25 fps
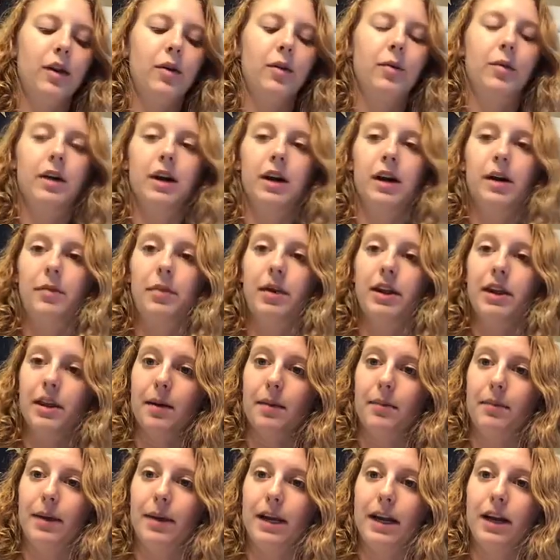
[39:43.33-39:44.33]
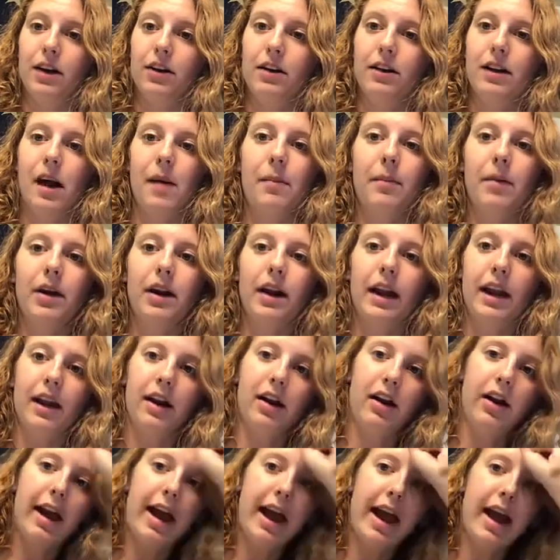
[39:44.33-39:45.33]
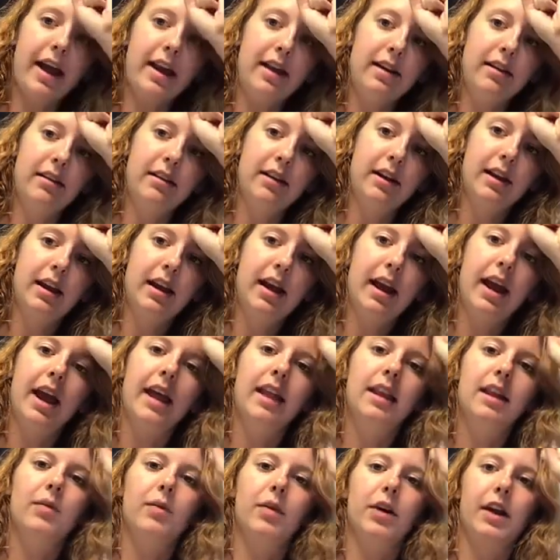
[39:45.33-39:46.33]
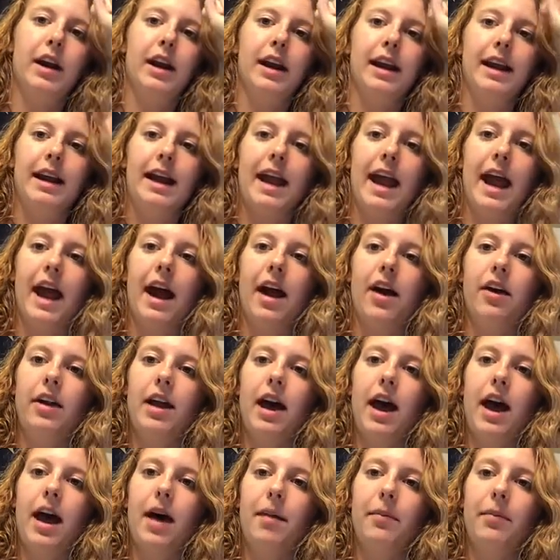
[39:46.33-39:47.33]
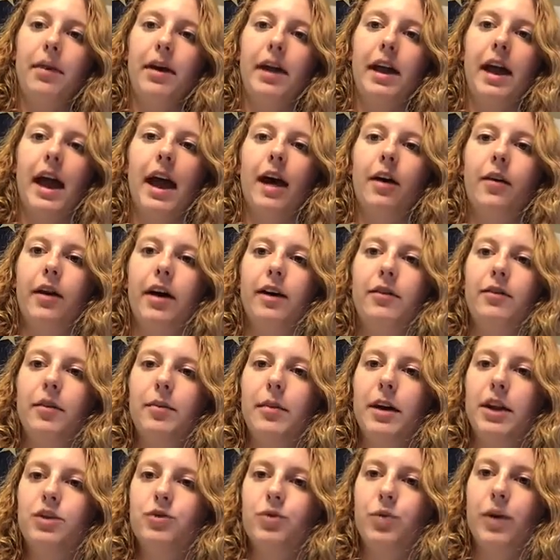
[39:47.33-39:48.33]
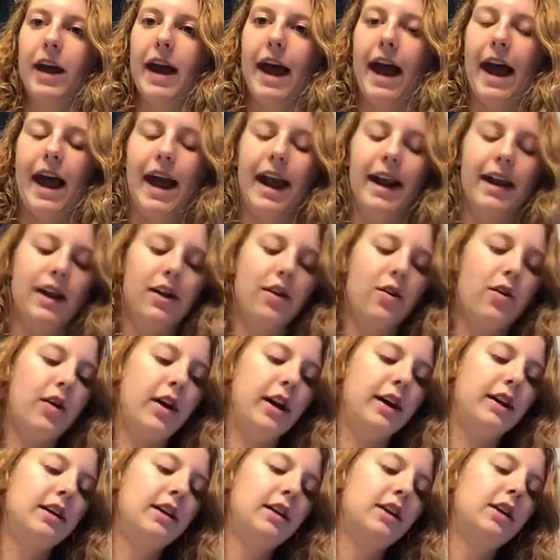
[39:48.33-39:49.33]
We're going to put the bigger number in our head, and then we're going to count up however much we're adding on.